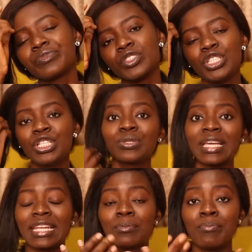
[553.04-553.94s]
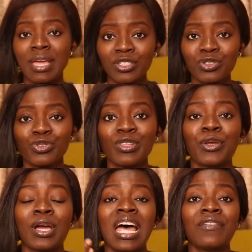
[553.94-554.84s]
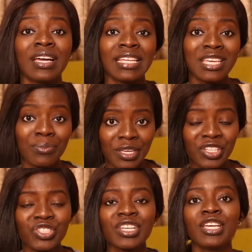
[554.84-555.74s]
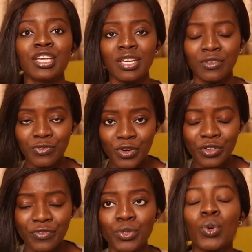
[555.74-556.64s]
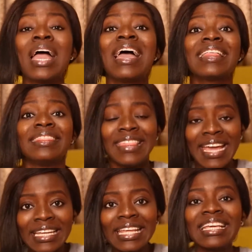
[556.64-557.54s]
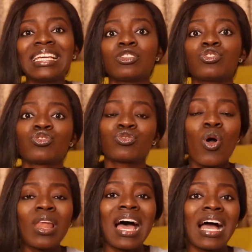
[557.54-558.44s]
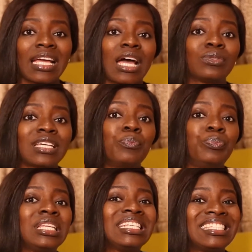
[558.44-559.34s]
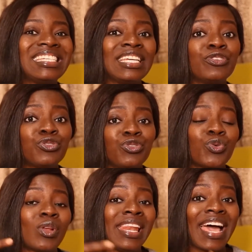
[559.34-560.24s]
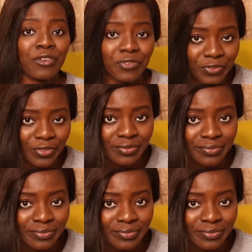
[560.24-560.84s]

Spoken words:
You need to get a mentor so that you can have an image in front of you. Then install accountability into your life.